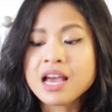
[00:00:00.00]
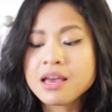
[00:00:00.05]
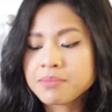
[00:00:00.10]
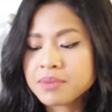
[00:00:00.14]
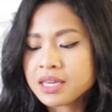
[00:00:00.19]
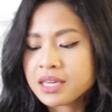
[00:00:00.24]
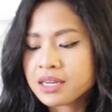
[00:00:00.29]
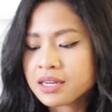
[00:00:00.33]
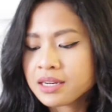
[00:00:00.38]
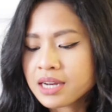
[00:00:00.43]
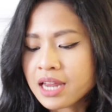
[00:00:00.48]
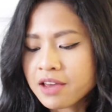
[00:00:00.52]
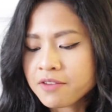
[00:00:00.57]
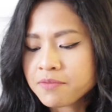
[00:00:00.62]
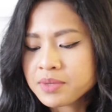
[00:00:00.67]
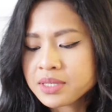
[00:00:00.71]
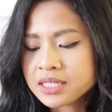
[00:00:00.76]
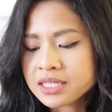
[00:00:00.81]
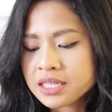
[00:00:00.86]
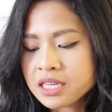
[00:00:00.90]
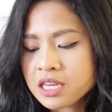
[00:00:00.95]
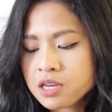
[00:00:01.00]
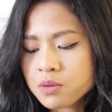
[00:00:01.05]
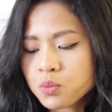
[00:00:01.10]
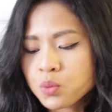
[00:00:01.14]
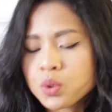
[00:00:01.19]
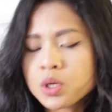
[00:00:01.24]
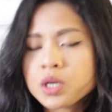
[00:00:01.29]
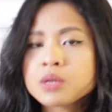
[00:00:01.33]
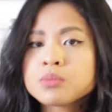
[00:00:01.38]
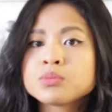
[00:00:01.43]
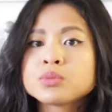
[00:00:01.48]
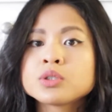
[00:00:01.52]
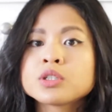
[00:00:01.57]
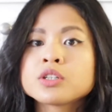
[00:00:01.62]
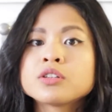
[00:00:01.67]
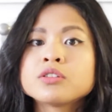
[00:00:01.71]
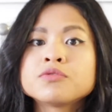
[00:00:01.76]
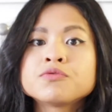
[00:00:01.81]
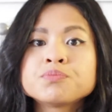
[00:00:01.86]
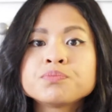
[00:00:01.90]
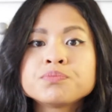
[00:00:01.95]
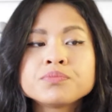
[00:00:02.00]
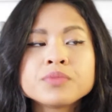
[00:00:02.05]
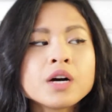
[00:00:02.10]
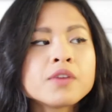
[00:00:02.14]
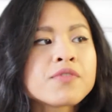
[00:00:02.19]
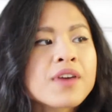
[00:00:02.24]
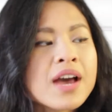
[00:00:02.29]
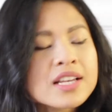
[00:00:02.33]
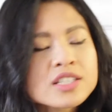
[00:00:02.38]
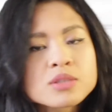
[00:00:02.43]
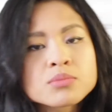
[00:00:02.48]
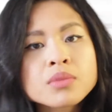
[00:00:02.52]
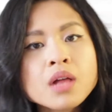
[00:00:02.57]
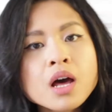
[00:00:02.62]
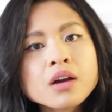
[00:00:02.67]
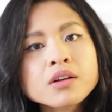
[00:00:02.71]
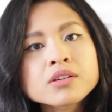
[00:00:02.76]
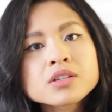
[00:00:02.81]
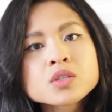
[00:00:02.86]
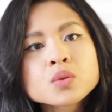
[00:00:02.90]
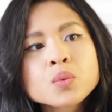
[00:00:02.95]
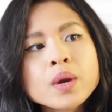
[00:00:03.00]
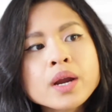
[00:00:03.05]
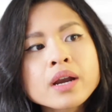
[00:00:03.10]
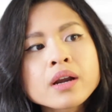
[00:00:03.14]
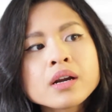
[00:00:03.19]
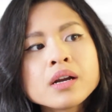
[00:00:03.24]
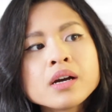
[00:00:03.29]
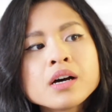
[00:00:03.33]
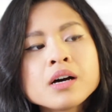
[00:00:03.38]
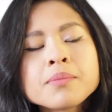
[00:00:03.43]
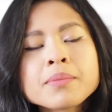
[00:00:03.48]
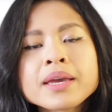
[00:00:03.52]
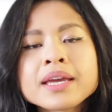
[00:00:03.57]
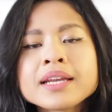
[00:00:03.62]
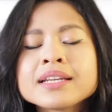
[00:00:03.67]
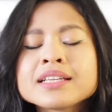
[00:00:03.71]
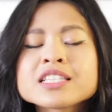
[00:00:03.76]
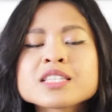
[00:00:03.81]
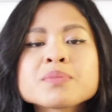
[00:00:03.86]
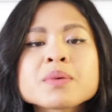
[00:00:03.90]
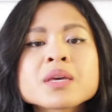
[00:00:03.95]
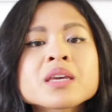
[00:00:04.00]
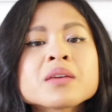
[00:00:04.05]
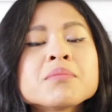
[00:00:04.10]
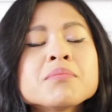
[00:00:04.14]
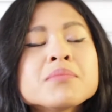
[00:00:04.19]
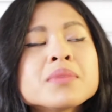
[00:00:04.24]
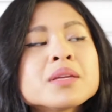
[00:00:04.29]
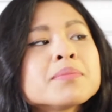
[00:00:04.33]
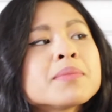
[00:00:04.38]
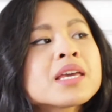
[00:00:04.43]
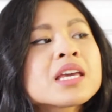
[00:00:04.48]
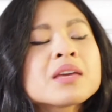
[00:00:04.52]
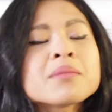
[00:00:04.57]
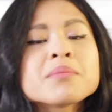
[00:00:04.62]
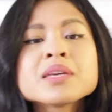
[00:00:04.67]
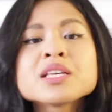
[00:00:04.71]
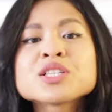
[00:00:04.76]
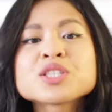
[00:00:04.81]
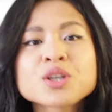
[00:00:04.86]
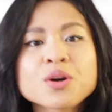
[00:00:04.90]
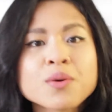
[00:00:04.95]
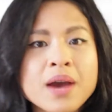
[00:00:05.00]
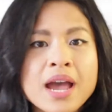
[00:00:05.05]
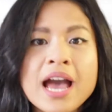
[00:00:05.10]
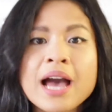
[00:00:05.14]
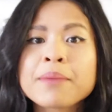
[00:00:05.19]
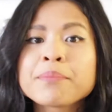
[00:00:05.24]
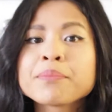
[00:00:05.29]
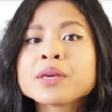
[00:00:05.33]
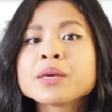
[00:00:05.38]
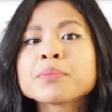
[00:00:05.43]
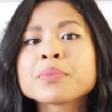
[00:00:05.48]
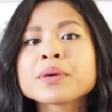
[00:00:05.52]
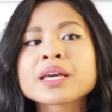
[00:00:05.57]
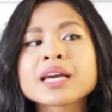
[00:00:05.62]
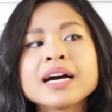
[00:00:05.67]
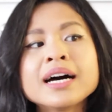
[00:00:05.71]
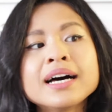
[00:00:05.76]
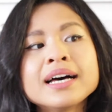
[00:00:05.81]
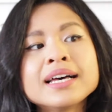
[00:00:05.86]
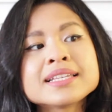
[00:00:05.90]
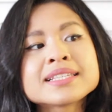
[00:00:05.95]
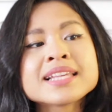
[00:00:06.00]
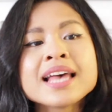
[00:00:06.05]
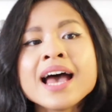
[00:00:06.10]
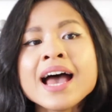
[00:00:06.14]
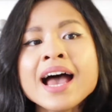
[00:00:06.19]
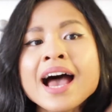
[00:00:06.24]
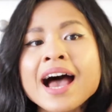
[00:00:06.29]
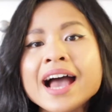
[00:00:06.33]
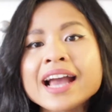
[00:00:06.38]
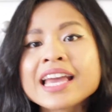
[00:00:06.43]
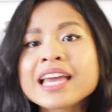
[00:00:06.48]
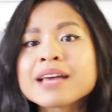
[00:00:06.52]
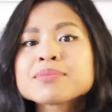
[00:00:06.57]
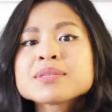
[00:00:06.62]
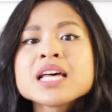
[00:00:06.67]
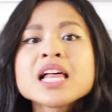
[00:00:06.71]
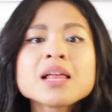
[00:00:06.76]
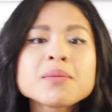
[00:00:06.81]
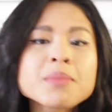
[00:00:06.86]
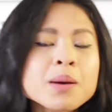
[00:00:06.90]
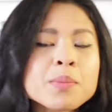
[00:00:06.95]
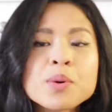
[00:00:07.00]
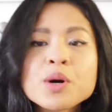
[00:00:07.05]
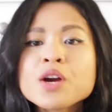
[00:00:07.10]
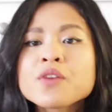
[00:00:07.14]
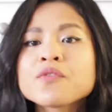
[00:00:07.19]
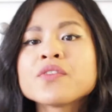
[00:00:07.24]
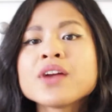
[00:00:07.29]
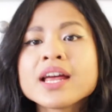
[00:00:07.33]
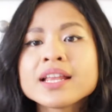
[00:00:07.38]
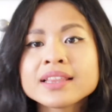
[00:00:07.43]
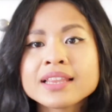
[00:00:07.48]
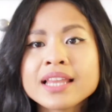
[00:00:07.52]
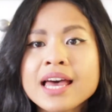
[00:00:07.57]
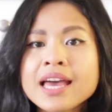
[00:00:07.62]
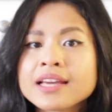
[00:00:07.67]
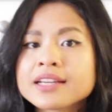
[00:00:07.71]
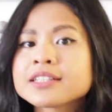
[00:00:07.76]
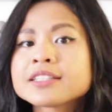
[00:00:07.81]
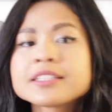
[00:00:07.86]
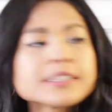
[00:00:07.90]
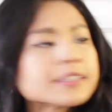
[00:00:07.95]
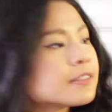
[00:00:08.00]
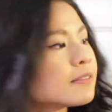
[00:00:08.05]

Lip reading: I mean, I've been seeing more and more fashion bloggers wear them, and it's been making me so happy because I kept telling my boyfriend, like,